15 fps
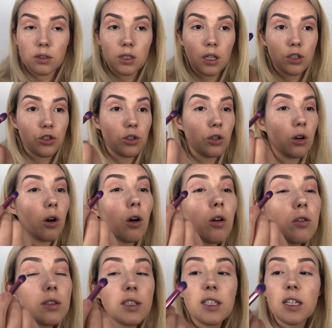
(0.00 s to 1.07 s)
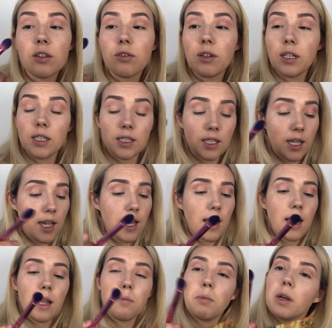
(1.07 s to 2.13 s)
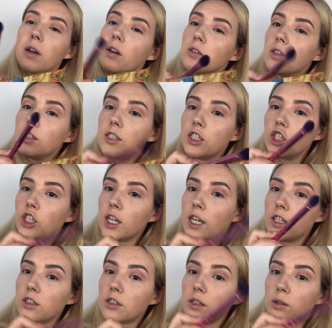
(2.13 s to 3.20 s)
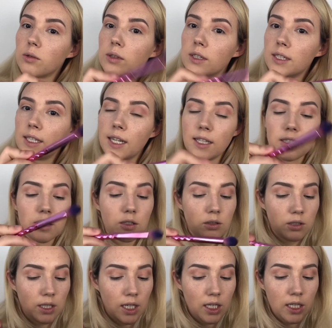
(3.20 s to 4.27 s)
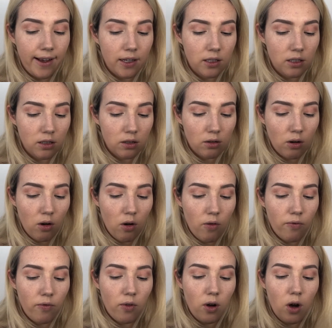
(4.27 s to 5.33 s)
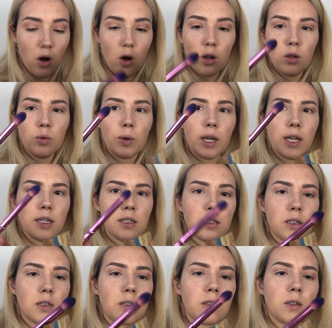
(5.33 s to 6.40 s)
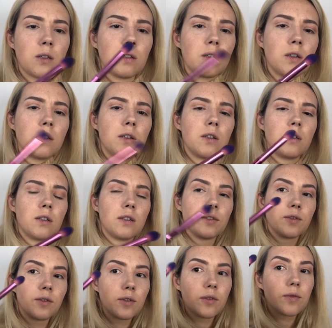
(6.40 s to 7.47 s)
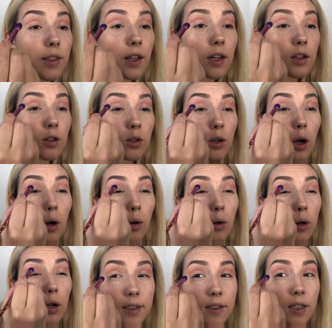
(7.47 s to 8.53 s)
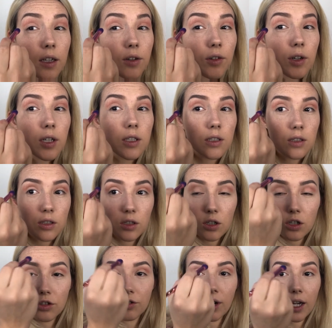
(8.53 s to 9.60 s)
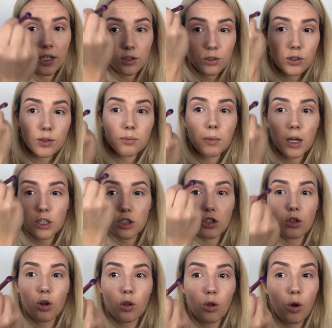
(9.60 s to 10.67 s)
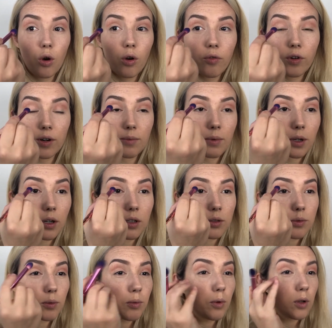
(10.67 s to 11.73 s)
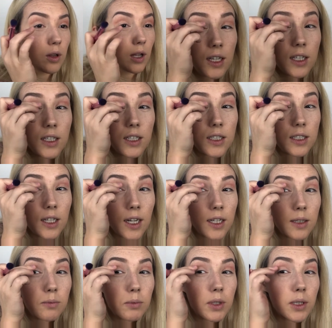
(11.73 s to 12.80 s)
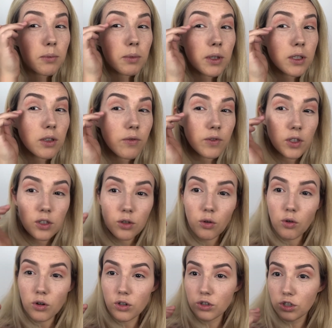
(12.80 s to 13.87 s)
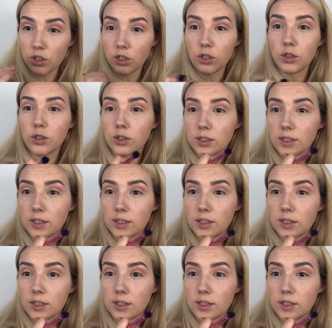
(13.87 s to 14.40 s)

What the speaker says: we're touching only the crease. And because this shade is so intense, you take excess off, always. And then you go in the crease. You're not trying to smudge it all over because we want a little tiny piece of this orangey to